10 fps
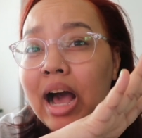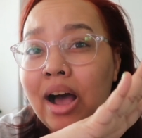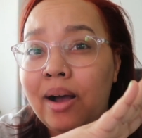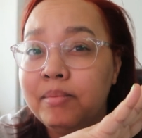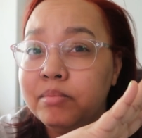
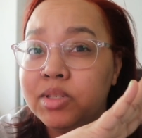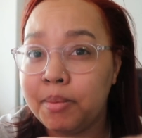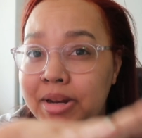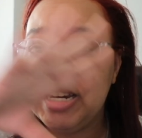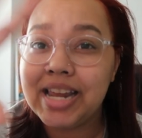um,
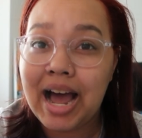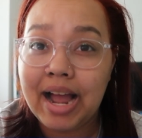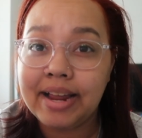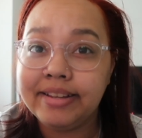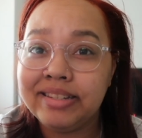somebody
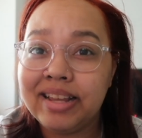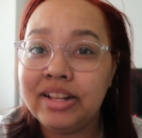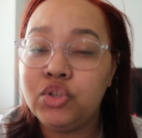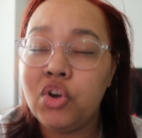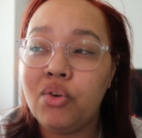dies.
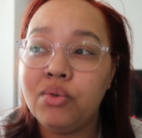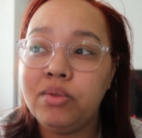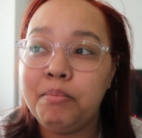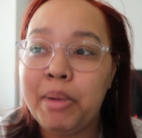And so